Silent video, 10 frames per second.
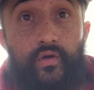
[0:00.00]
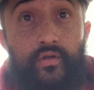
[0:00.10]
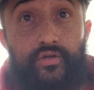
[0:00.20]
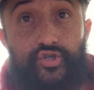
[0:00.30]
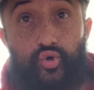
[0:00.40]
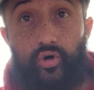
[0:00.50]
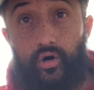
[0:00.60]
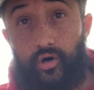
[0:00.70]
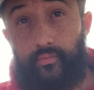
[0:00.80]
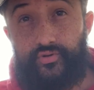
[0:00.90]
The short
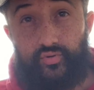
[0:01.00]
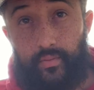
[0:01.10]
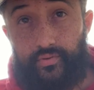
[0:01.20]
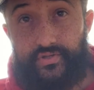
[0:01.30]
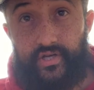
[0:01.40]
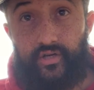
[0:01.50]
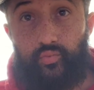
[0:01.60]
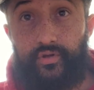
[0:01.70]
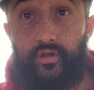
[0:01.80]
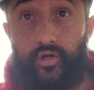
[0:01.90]
arm is represented
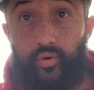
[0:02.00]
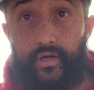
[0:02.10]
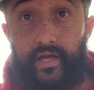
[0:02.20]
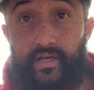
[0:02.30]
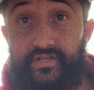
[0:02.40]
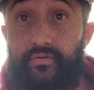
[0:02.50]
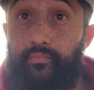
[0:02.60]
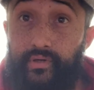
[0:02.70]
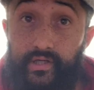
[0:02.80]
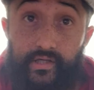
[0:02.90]
with a lowercase
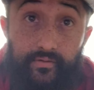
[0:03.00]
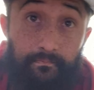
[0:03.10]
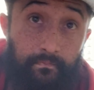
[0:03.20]
p,